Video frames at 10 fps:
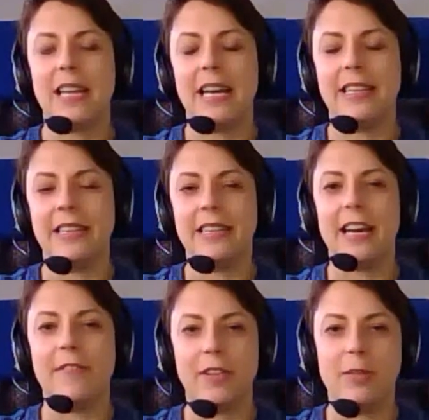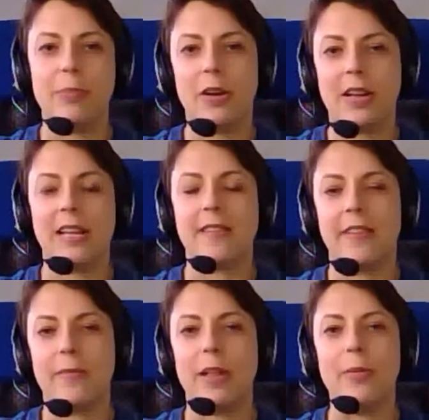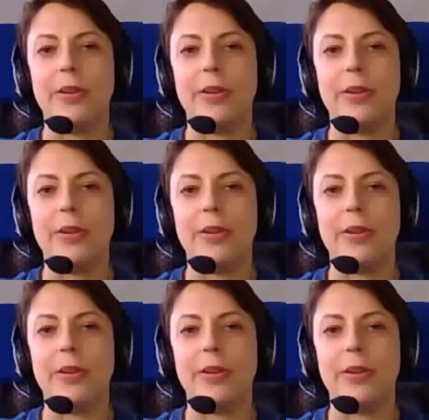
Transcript: And after the broadcast as well,